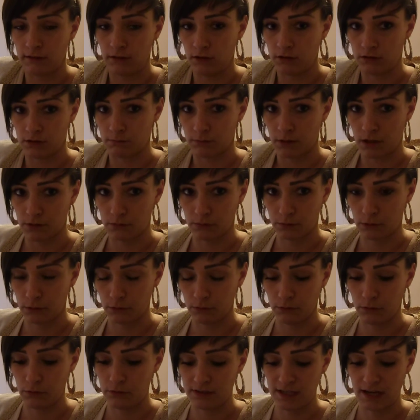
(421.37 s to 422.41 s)
think you just might as
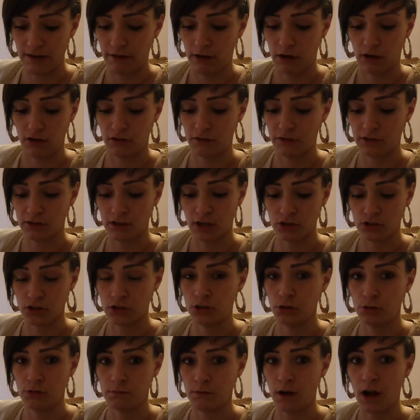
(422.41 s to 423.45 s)
well use terry cloth, because I
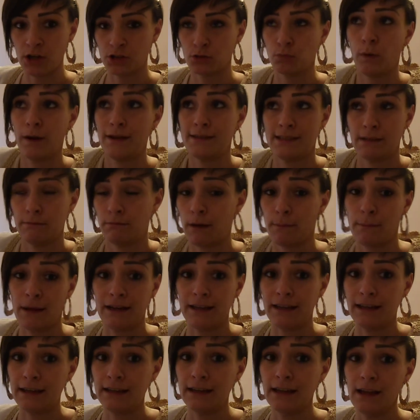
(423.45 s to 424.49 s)
just wasted my
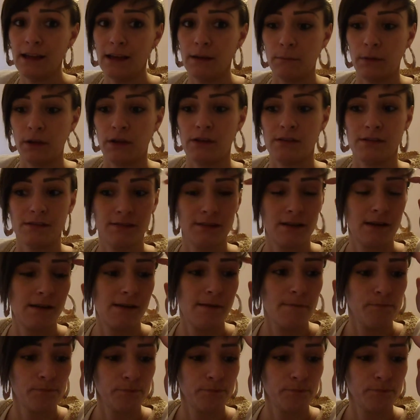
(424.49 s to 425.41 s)
money, because